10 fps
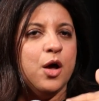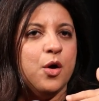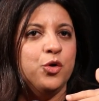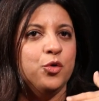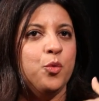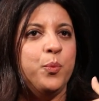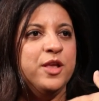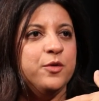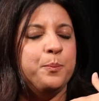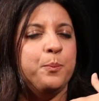you know,
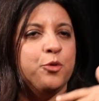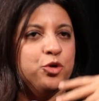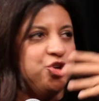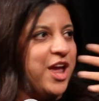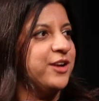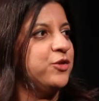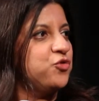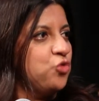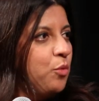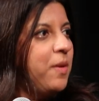we project
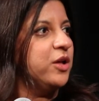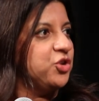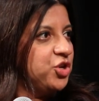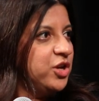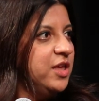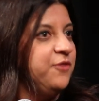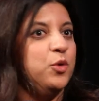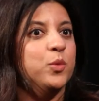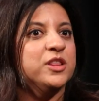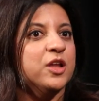so much, even
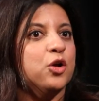with the